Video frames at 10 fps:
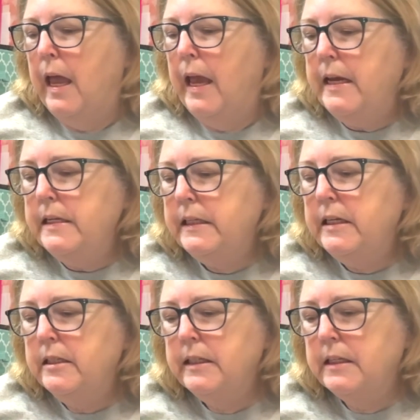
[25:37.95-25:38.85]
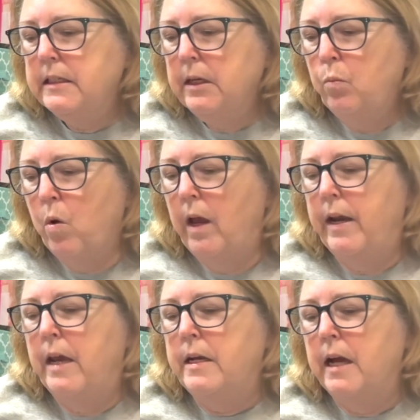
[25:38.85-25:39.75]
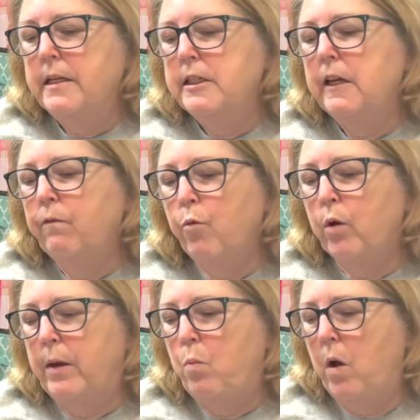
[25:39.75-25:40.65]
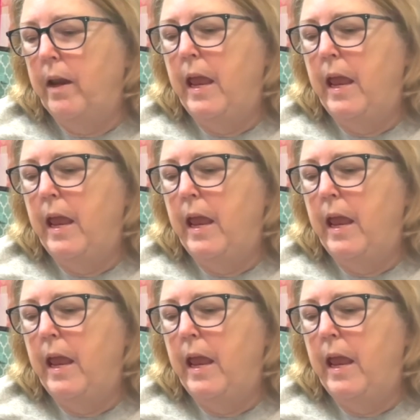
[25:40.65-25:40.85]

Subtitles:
1861, 1941,